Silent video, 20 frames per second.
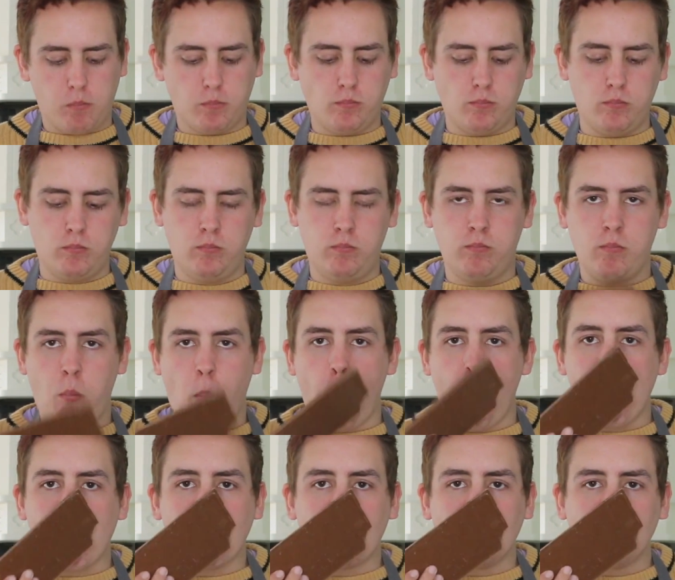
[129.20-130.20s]

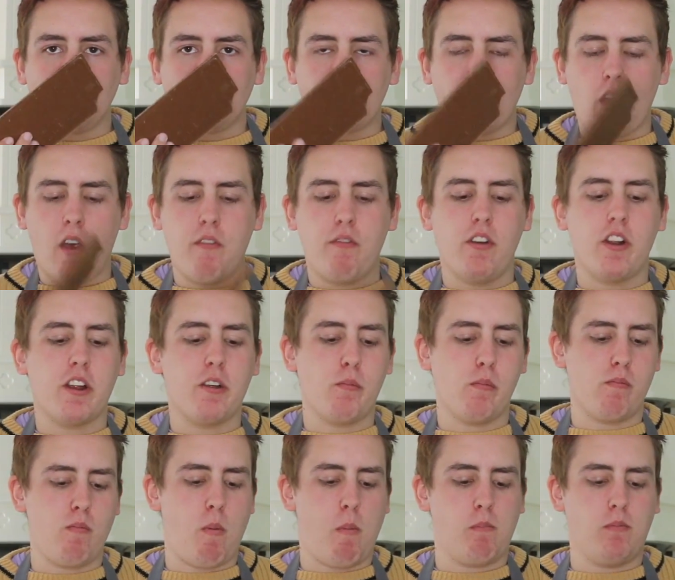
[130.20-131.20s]
I feel
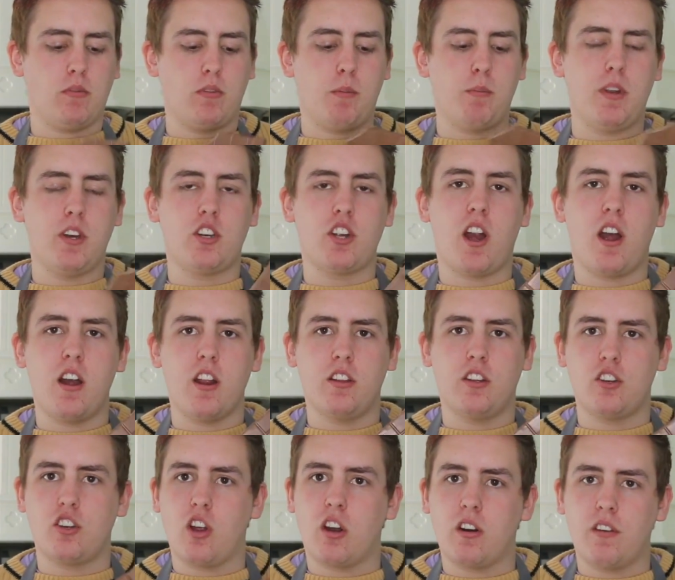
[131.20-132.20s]
like I'm in Charlie
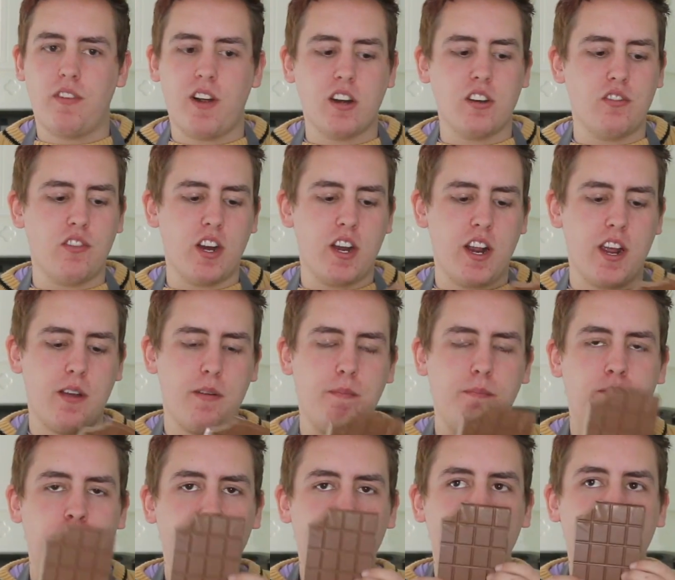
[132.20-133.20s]
and the Chocolate Factory right
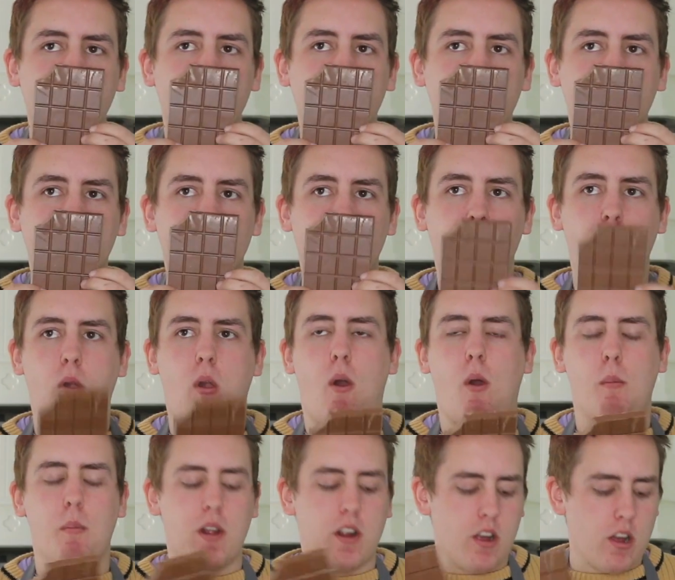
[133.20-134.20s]
now.
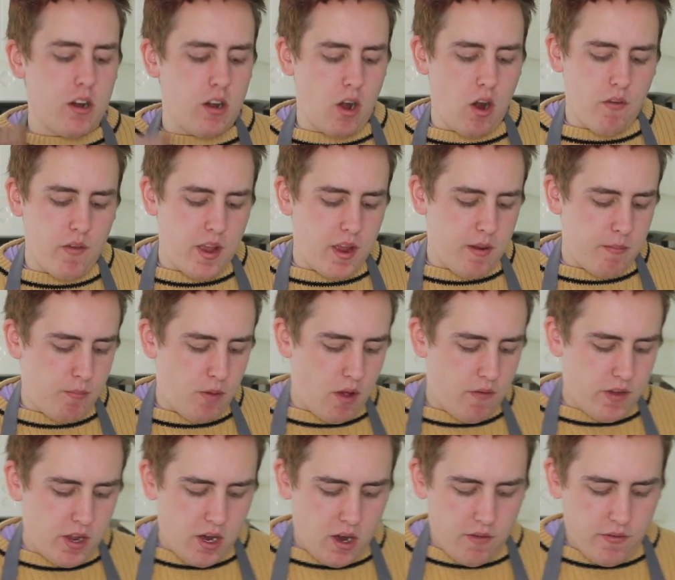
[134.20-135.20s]
Oh my god, love it,
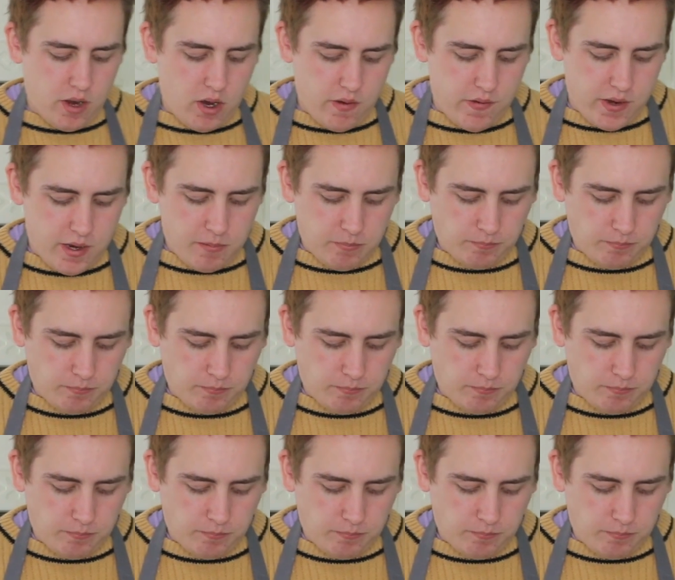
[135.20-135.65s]
love it, love it, love it.